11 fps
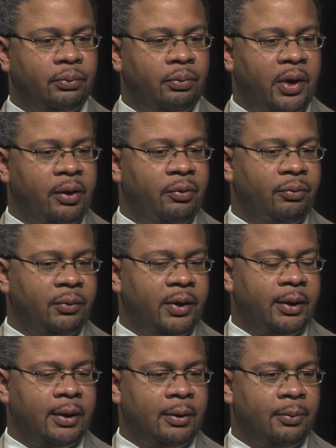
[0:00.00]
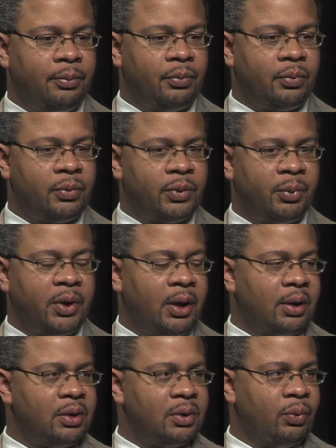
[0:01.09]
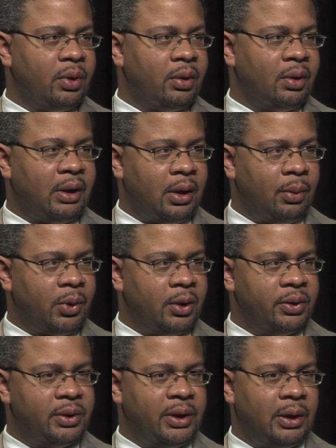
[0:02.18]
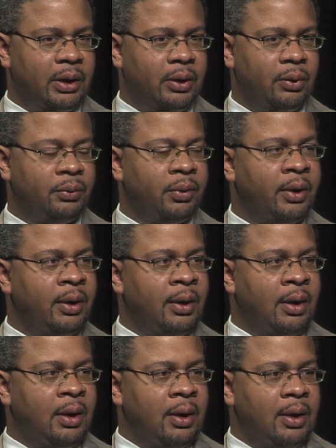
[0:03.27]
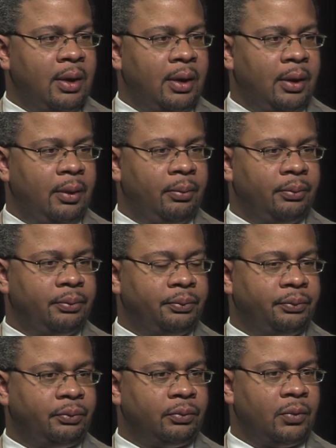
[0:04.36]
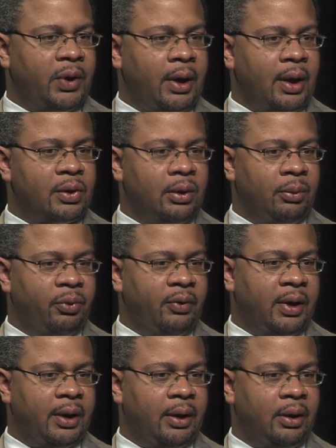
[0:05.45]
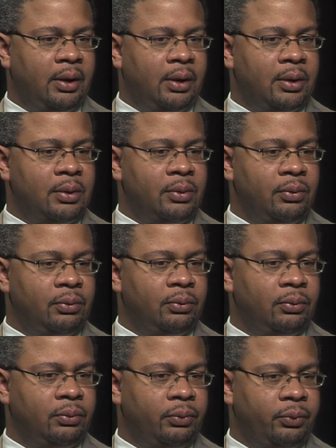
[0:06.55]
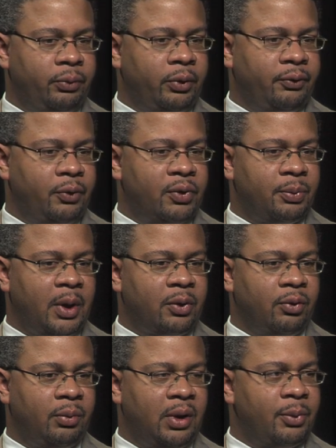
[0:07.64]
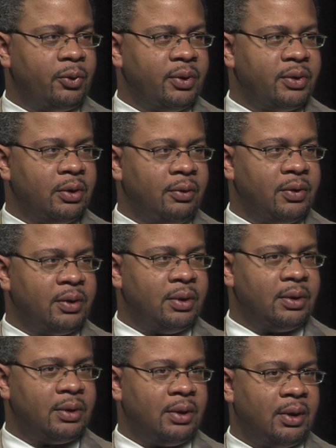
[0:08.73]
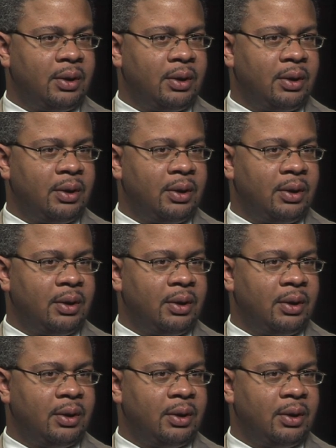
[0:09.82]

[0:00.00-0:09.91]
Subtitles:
making some connections with a lab called DLO, and they actually provide pretty full spectrum laboratory services,